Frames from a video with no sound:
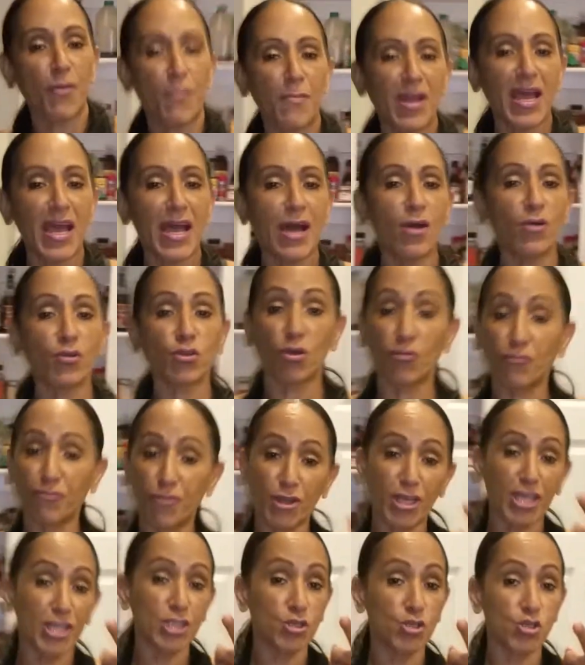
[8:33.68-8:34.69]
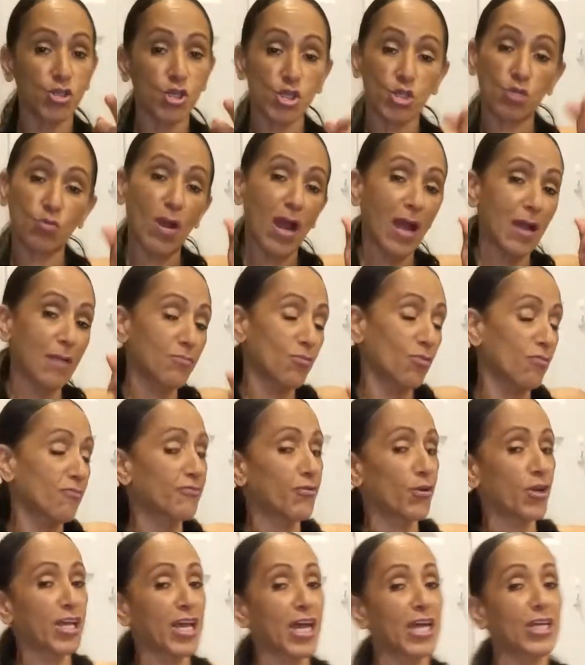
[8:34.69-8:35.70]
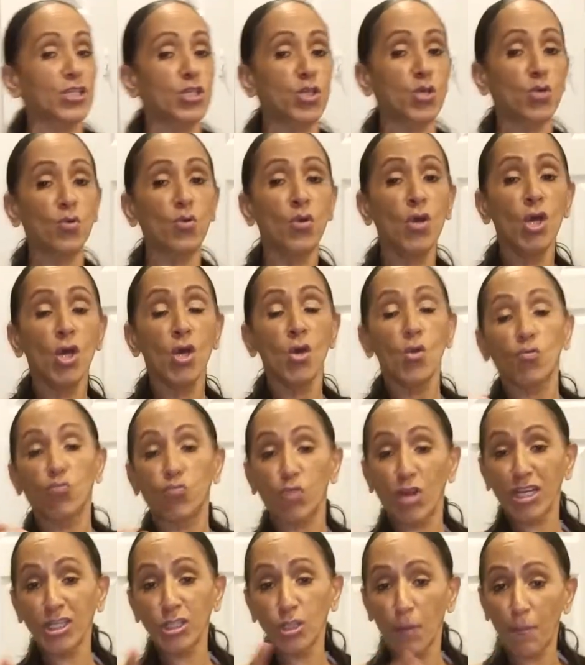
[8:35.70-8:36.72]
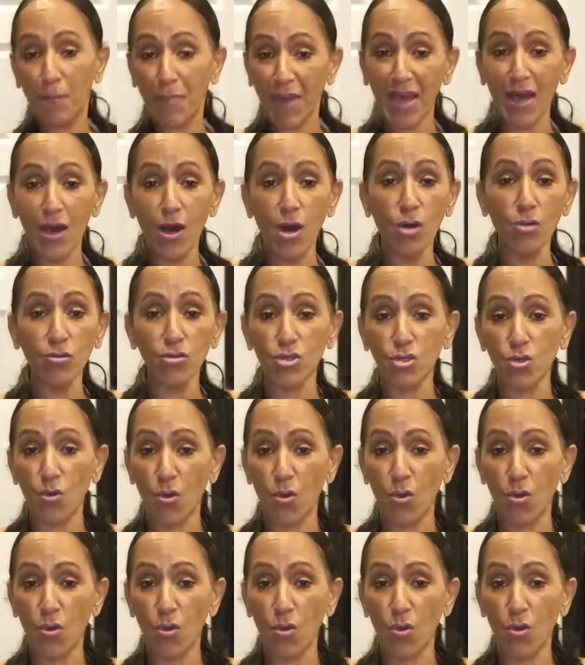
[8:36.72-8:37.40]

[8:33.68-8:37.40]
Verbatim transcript: from now. Don't forget to subscribe. Don't forget to ring the bell.